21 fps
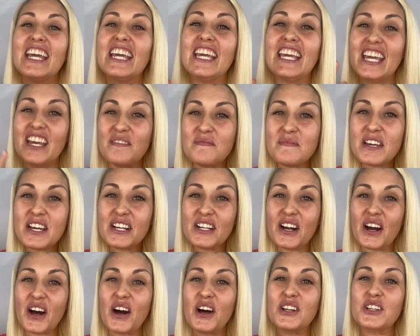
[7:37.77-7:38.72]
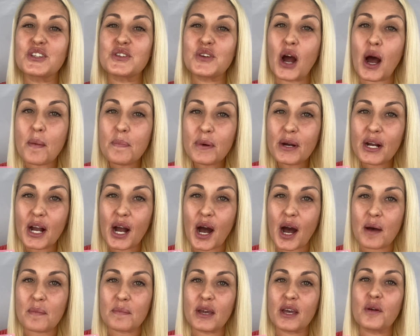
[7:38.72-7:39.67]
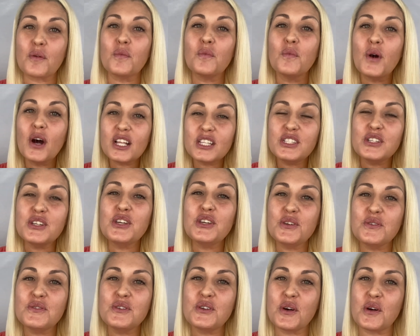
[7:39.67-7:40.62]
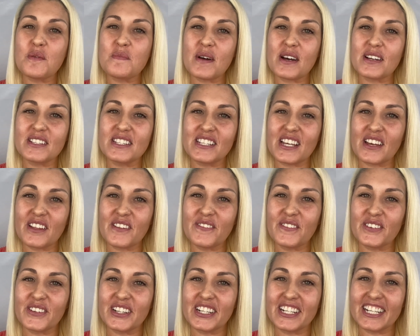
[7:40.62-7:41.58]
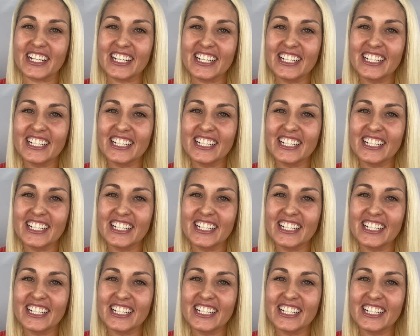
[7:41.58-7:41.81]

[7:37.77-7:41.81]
Give me a call, drop a comment. What do you know about South Florida?